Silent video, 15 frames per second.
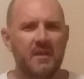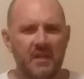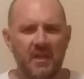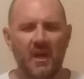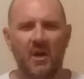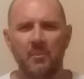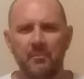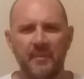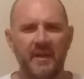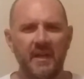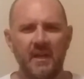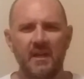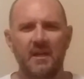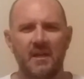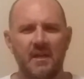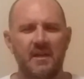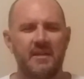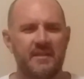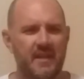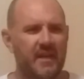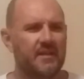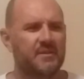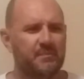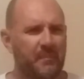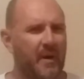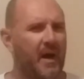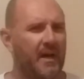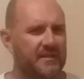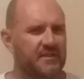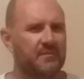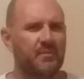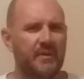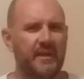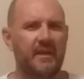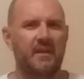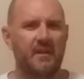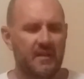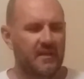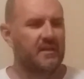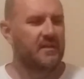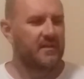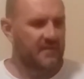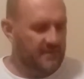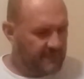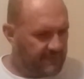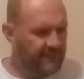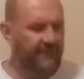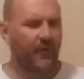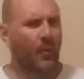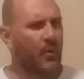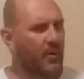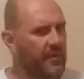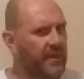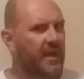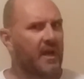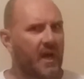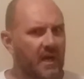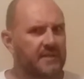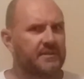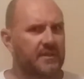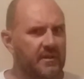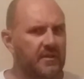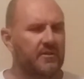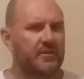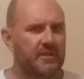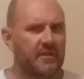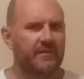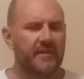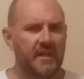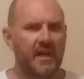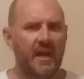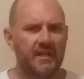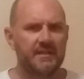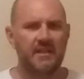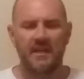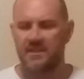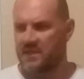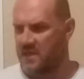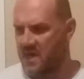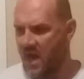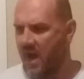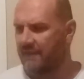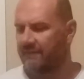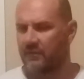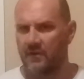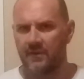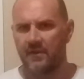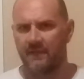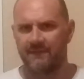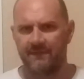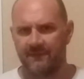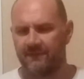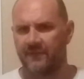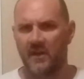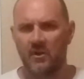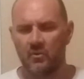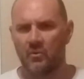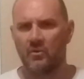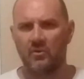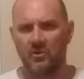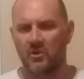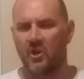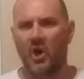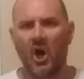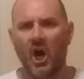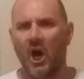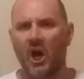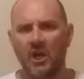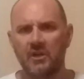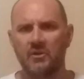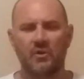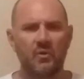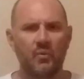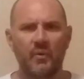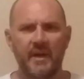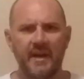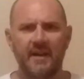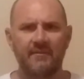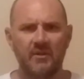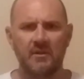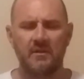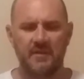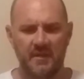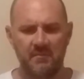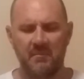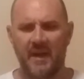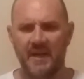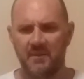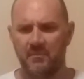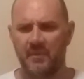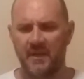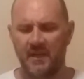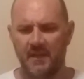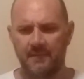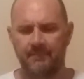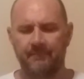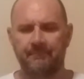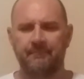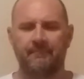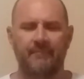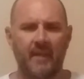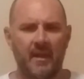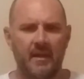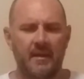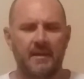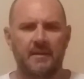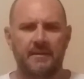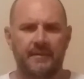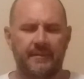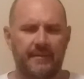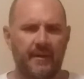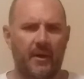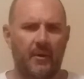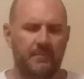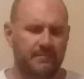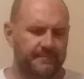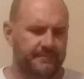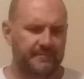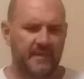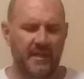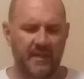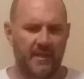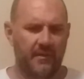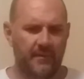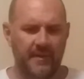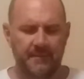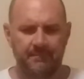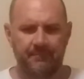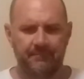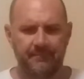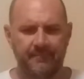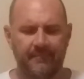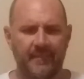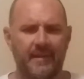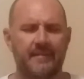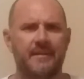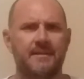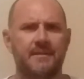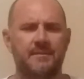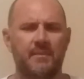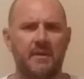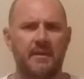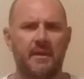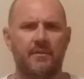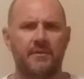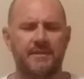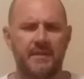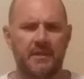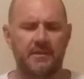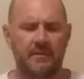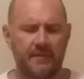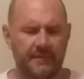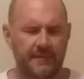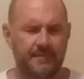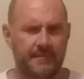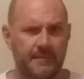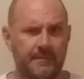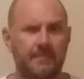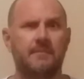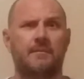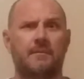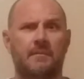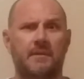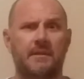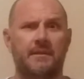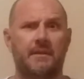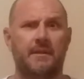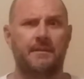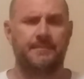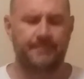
company that is possibly for the Constitution of the United States and not for the federal law or whatever it might be? So, anyway, this has been another session of What the